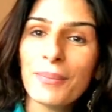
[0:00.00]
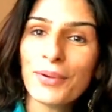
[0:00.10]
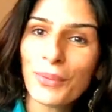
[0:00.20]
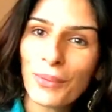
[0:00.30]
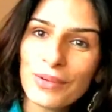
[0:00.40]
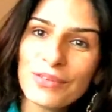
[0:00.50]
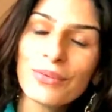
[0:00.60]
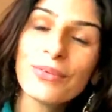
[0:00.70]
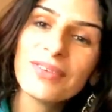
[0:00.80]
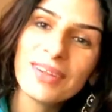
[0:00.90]
but
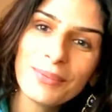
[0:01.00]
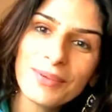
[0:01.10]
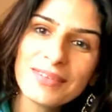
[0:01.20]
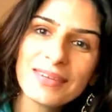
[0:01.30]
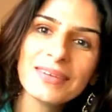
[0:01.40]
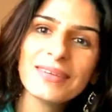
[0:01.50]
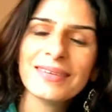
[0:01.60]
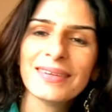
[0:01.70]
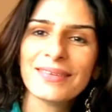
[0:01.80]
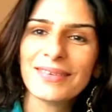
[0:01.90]
also revisit,
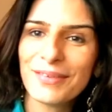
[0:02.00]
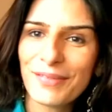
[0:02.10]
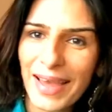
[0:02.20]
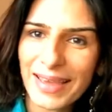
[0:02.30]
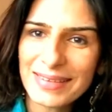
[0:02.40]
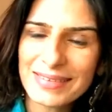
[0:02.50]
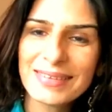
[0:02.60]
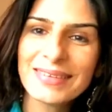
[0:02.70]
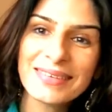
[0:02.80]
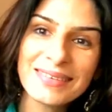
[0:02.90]

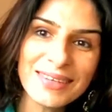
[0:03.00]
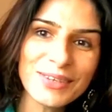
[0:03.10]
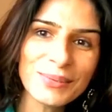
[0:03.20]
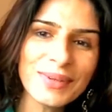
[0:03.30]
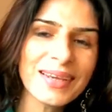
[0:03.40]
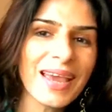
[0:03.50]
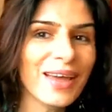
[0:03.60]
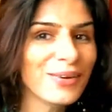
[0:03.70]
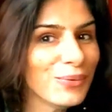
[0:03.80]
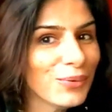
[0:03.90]
revise, retweak,
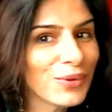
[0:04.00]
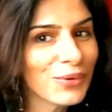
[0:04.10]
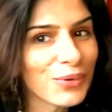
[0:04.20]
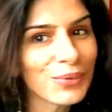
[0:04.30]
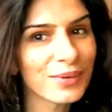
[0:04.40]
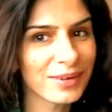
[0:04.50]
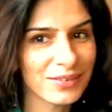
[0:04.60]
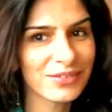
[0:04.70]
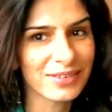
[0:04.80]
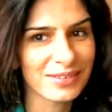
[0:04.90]
and do your due
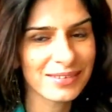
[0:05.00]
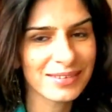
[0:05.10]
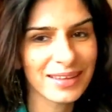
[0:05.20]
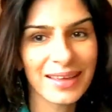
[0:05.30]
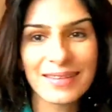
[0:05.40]
diligence.